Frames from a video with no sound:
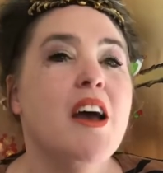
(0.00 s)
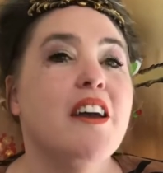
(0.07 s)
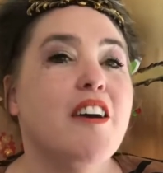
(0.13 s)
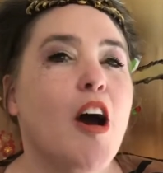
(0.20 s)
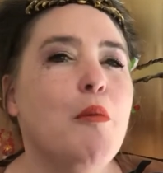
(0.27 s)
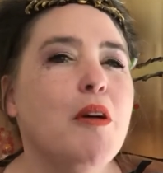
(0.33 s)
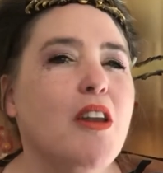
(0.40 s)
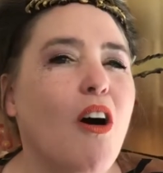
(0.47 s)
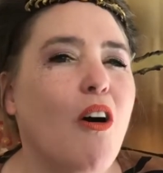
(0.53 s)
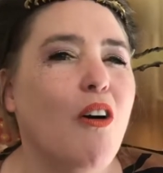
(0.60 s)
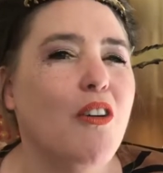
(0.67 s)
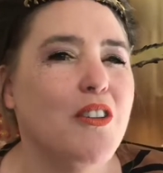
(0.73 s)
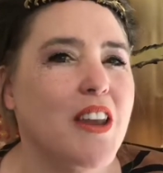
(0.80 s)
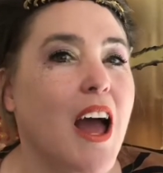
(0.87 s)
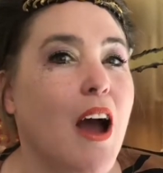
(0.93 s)
Come
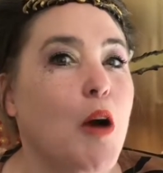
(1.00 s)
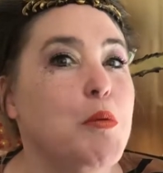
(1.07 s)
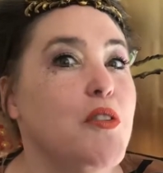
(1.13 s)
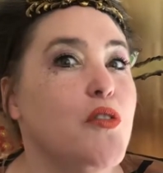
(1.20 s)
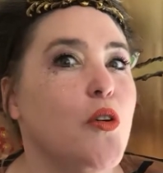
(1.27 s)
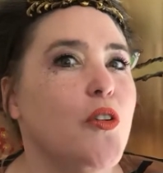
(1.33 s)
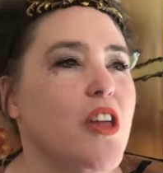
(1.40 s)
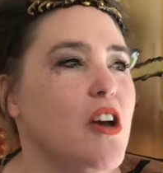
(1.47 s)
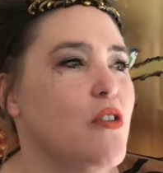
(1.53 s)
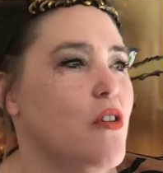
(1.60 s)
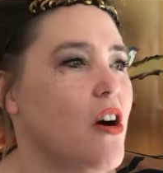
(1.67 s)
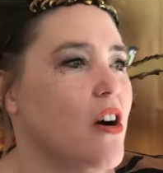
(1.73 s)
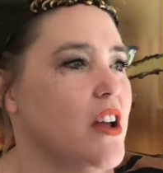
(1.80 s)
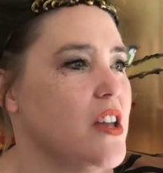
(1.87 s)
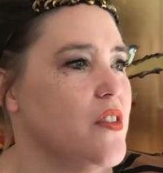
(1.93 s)
along now before they
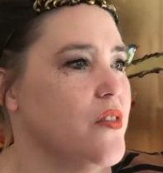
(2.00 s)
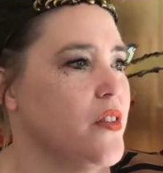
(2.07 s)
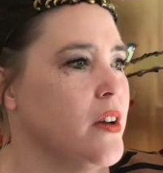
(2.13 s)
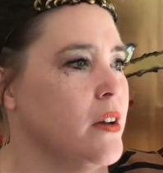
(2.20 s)
arrive."